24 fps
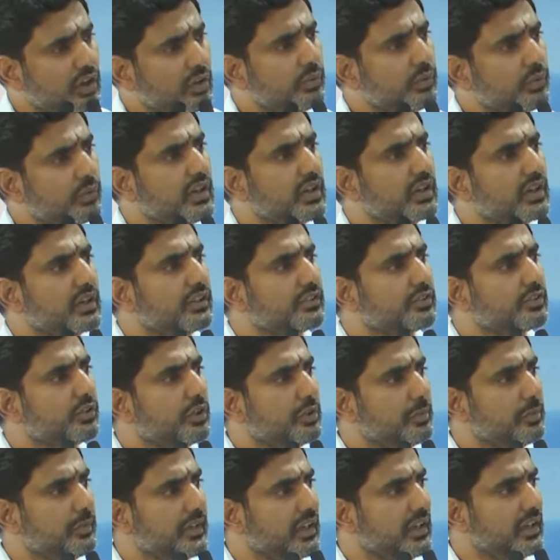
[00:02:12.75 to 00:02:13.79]
of work is
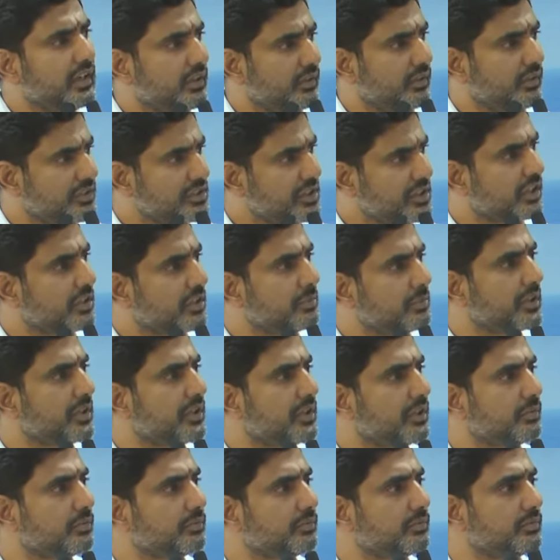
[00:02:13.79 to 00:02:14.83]
going to be done in
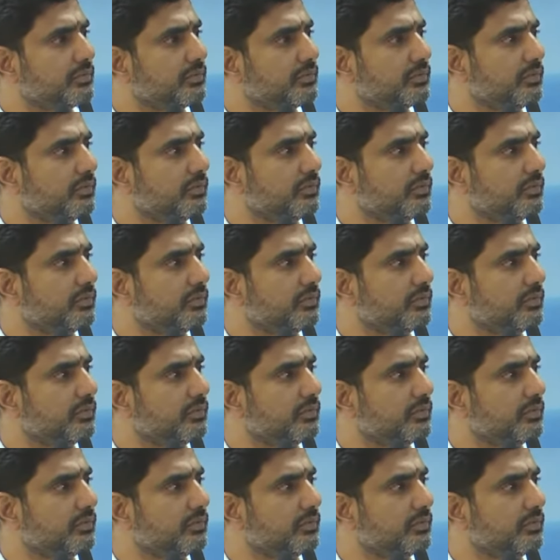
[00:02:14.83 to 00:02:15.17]
Vishakhapatnam.